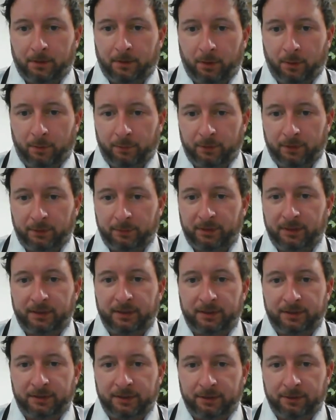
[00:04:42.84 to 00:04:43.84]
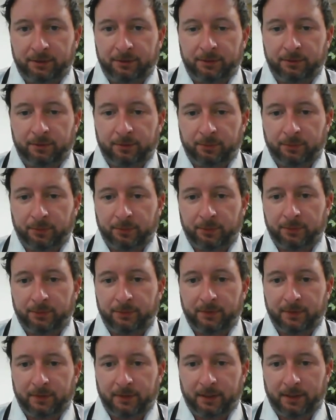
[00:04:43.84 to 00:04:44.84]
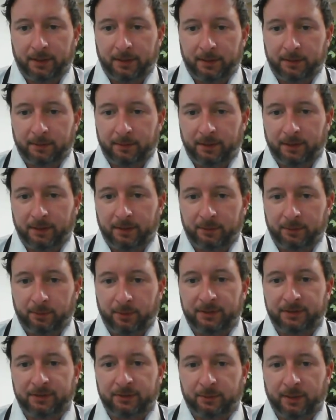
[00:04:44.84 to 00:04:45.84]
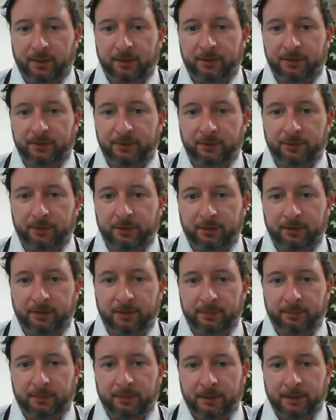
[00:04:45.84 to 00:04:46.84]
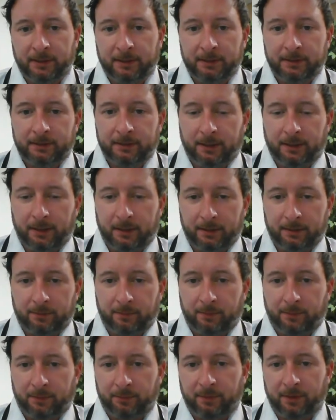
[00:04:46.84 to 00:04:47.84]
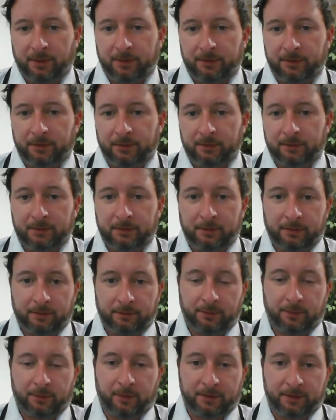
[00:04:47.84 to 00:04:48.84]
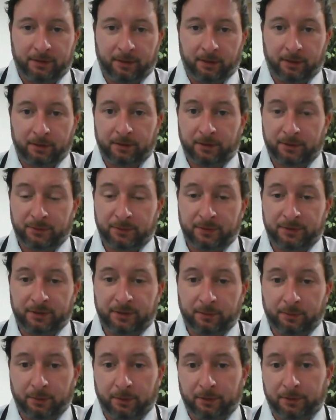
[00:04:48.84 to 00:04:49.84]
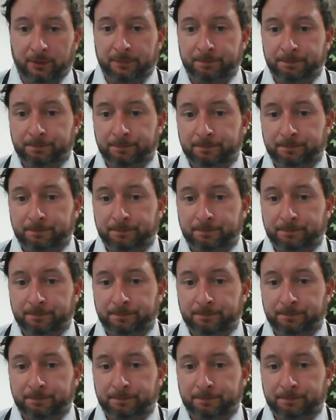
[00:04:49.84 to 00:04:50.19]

Hopefully we can continue to improve and raise awareness for delirium throughout our countries and the world.